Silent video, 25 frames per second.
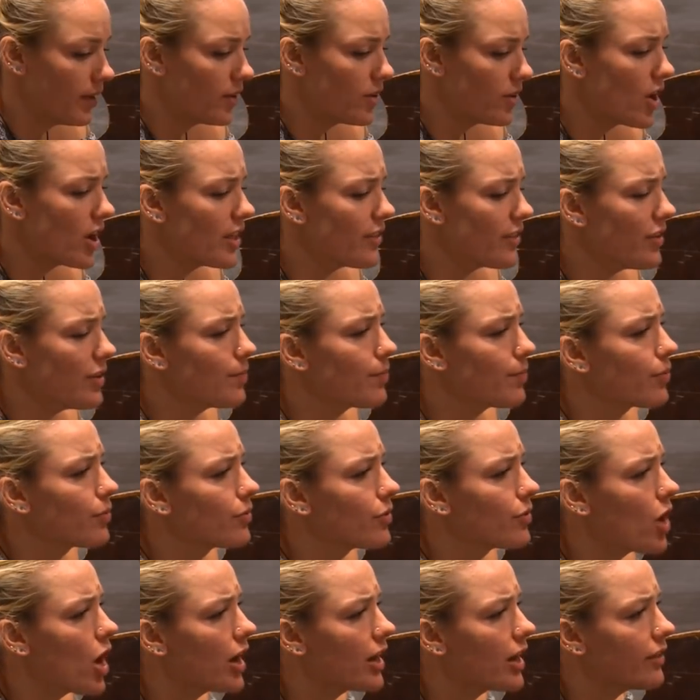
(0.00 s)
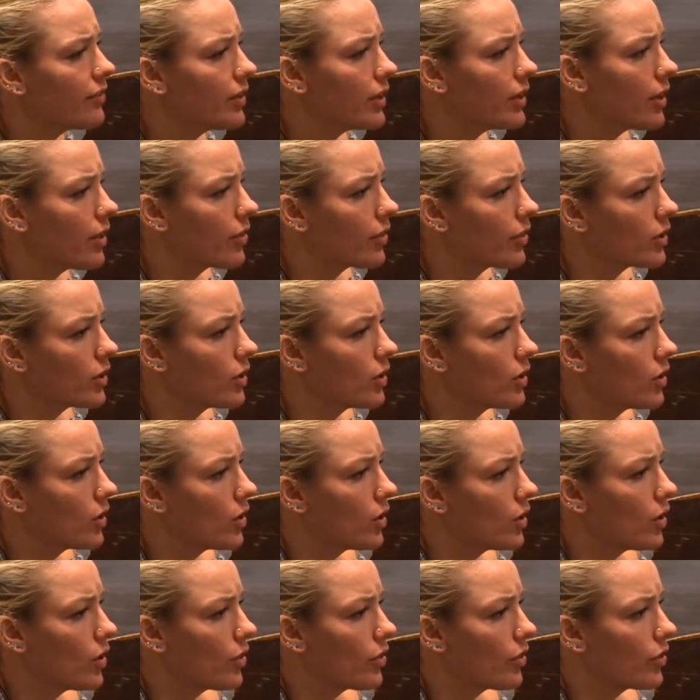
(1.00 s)
Like, you can't be serious with
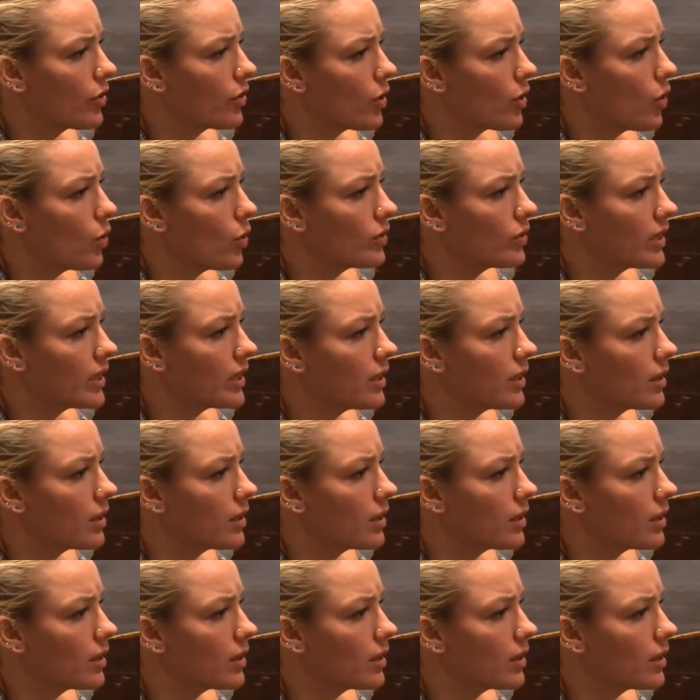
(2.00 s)
promising Erica